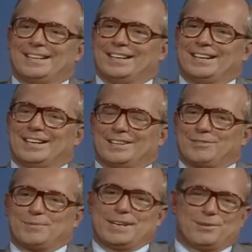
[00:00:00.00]
uh,
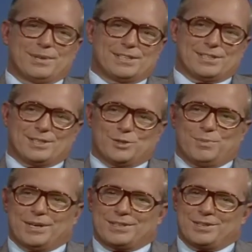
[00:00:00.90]
for many reasons.
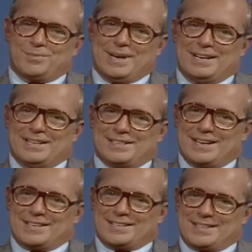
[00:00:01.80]
But humanities,
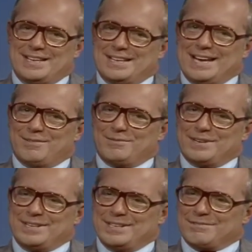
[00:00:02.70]
I think, have a
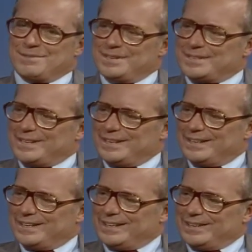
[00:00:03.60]
very different
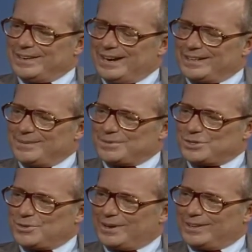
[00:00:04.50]
uh, area. I keep
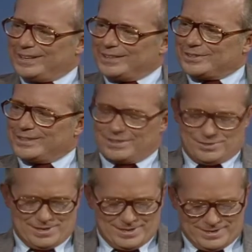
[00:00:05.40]
struggling at the,
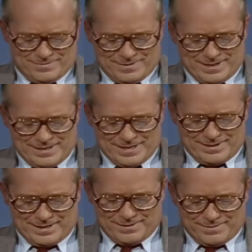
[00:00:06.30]
trying to define that
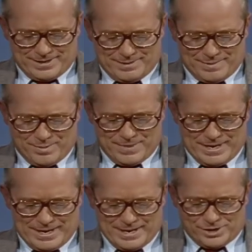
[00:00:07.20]
area differently. I remember
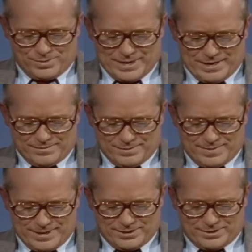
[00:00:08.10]
being asked right after
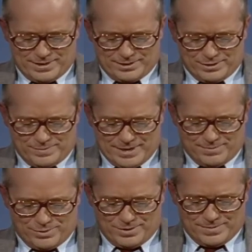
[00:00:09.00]
my, I took my
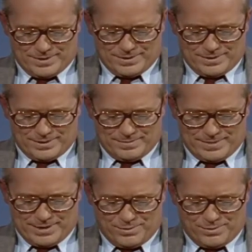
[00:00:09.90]
appointment uh, by